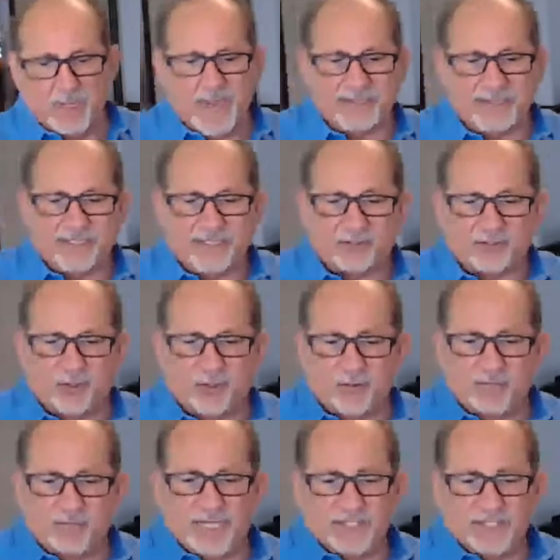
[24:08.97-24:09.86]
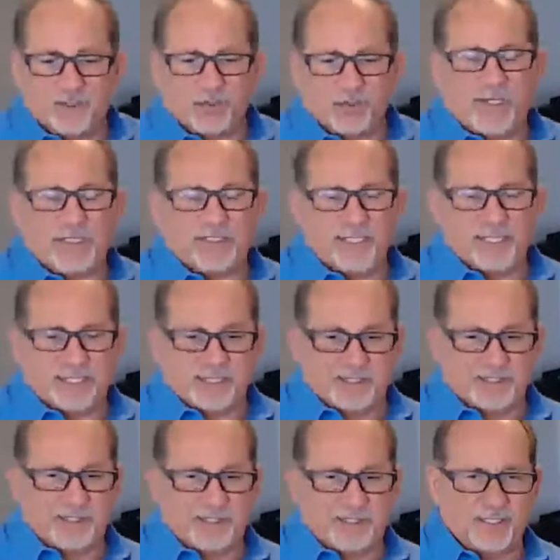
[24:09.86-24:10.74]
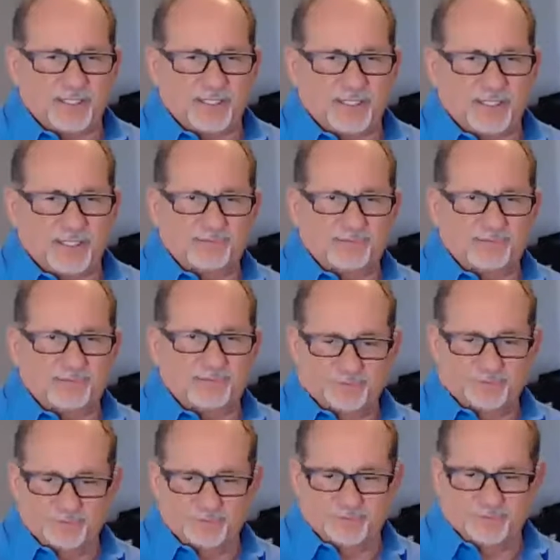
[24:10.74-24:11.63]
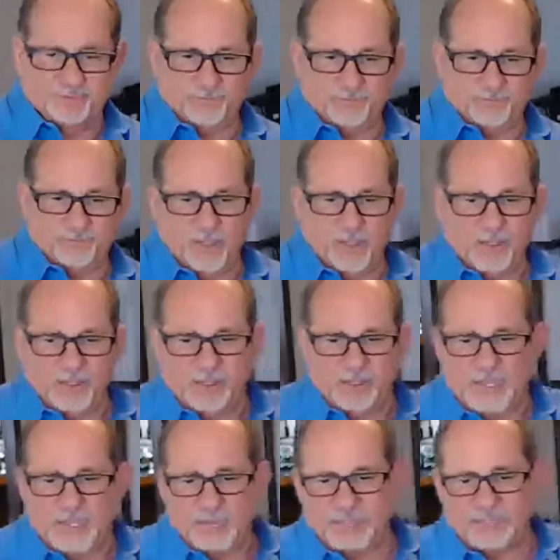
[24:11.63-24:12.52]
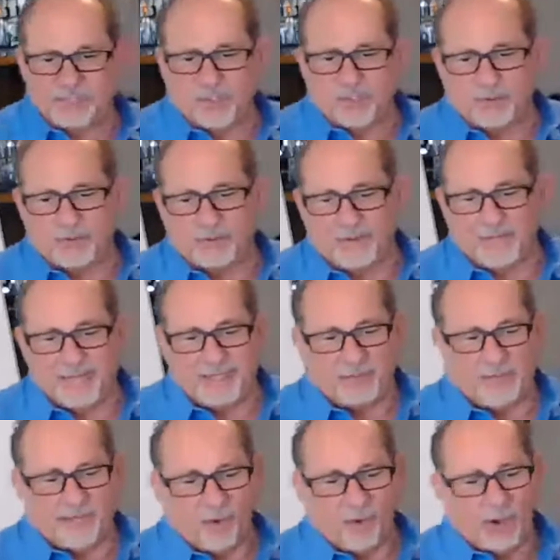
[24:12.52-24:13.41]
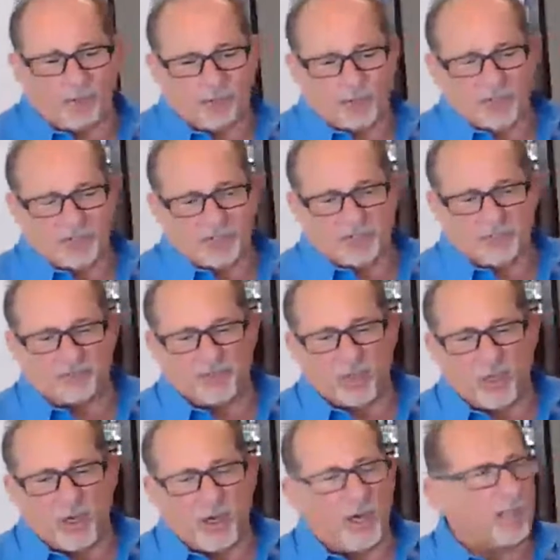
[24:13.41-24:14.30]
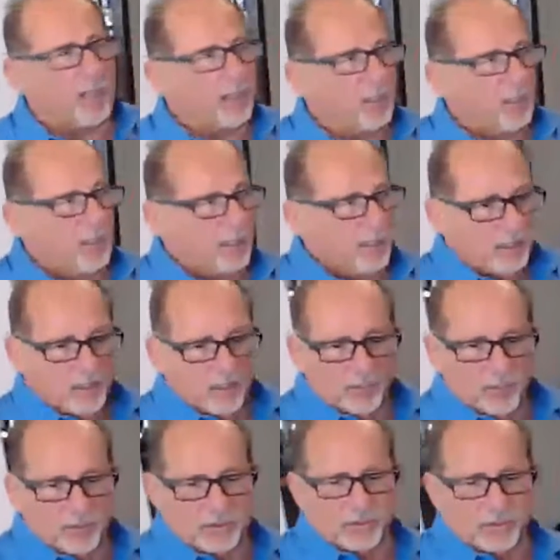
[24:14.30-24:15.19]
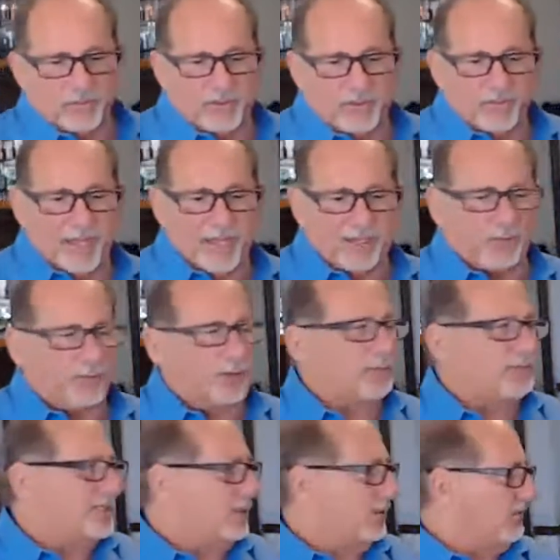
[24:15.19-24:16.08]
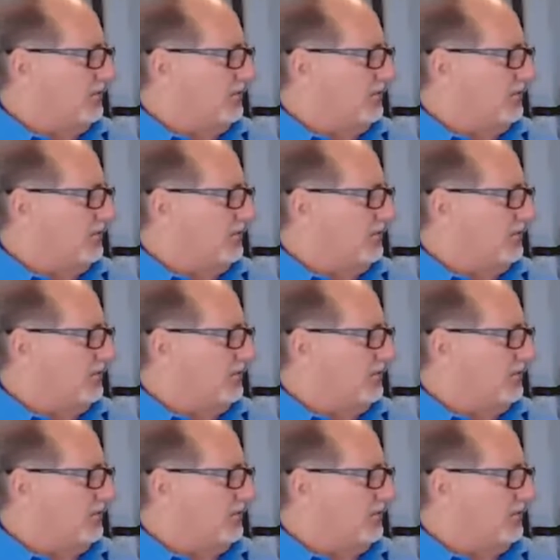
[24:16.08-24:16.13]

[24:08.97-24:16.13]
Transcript: How do you terminate joint tenancy? Can be terminated by operation of law, which would be bankruptcy or